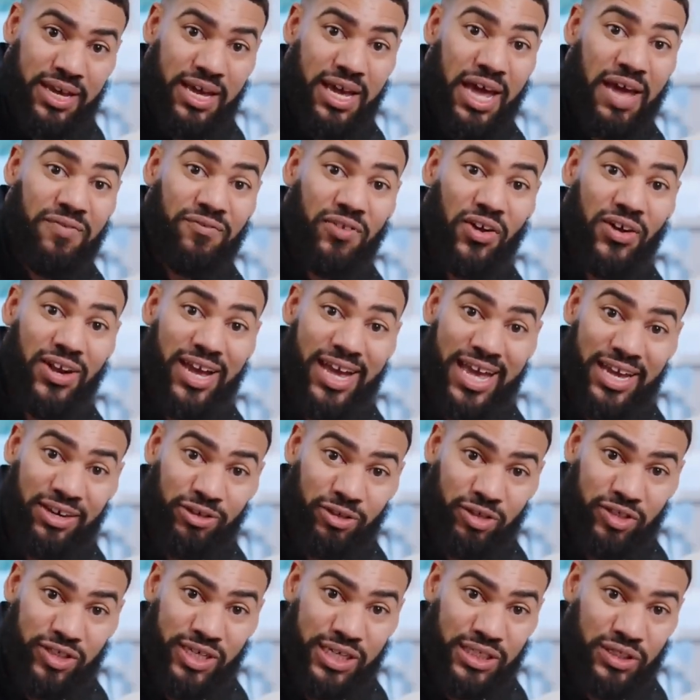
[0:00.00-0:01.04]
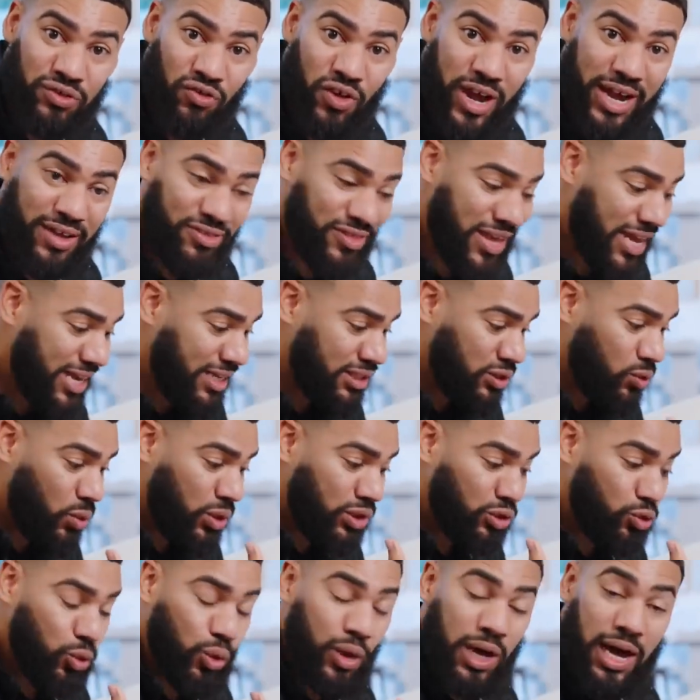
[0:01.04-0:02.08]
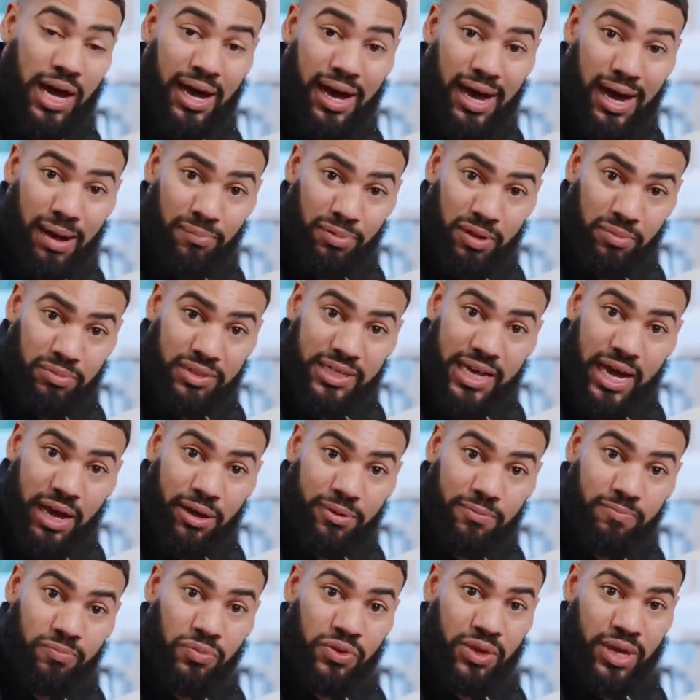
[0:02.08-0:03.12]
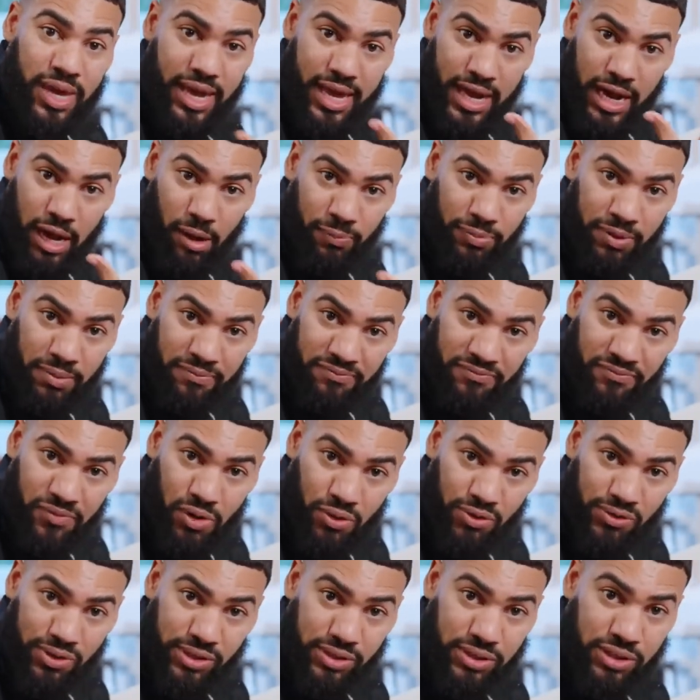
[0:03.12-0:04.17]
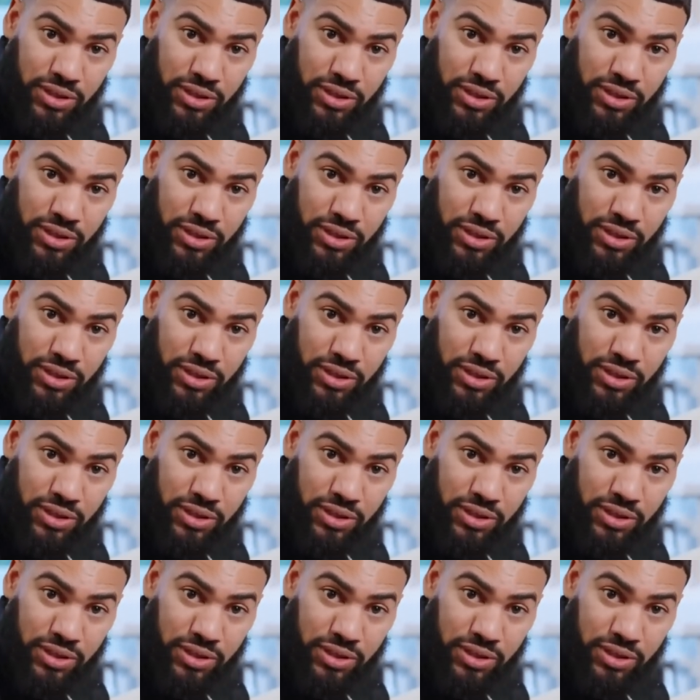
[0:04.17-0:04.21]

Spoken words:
If our energy is right, that is going to calm them down and help them focus.